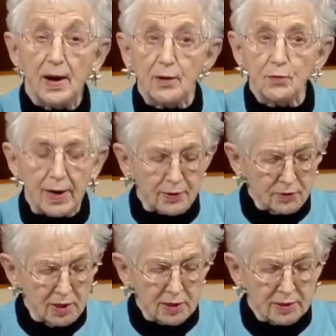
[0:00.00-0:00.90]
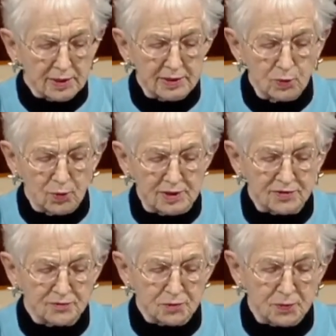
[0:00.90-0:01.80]
My record on cutting
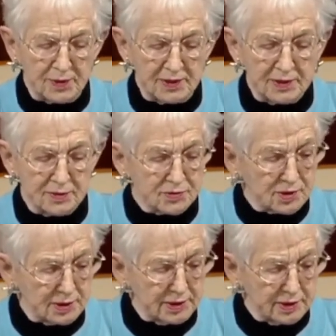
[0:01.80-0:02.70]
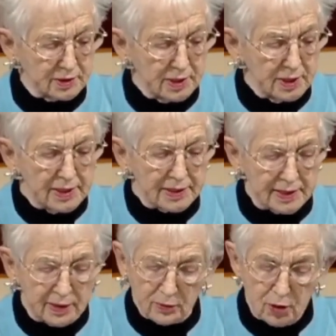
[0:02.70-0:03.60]
wasteful spending is clear,
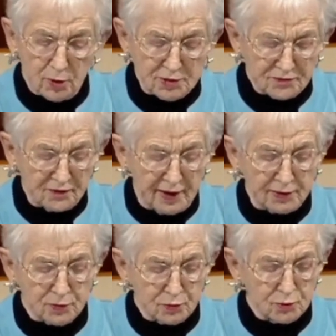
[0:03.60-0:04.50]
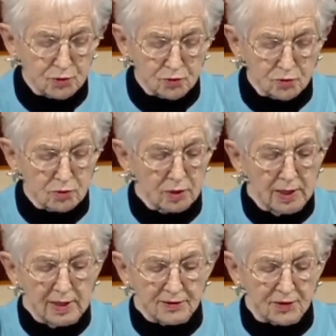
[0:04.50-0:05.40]
and I will always fight to ensure
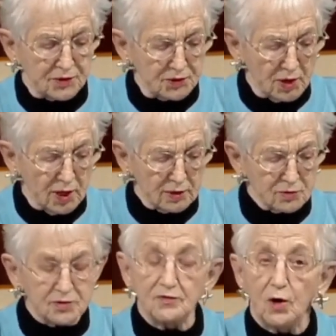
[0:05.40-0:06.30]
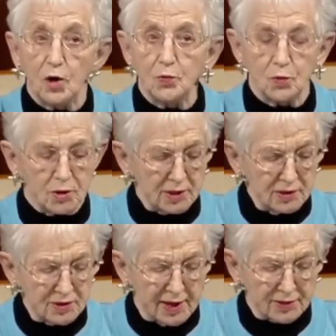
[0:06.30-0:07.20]
that the dollars of
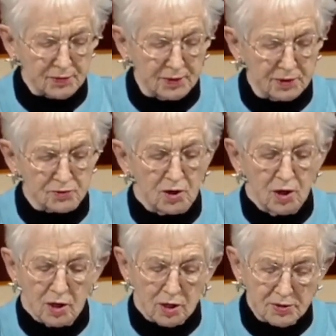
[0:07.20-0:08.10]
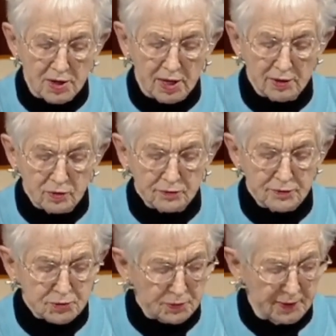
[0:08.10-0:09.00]
hardworking taxpayers are not only
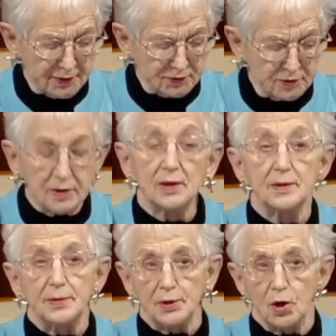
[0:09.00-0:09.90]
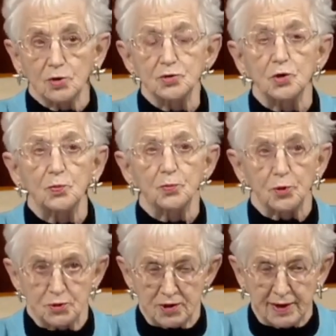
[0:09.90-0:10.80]
respected, but also
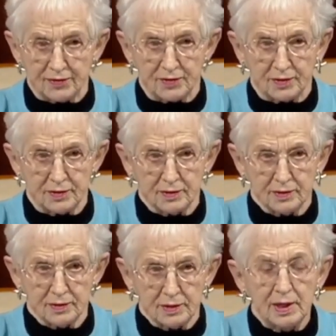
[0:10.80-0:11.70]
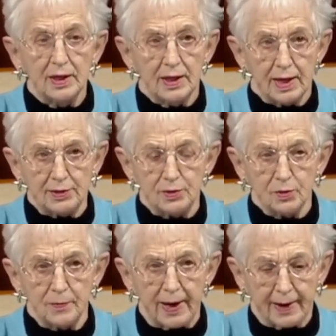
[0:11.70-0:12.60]
protected. I
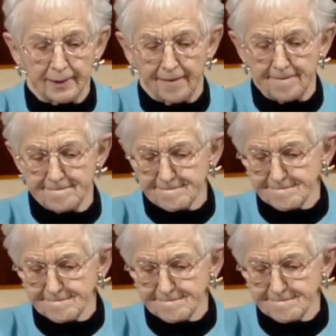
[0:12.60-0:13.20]
yield back.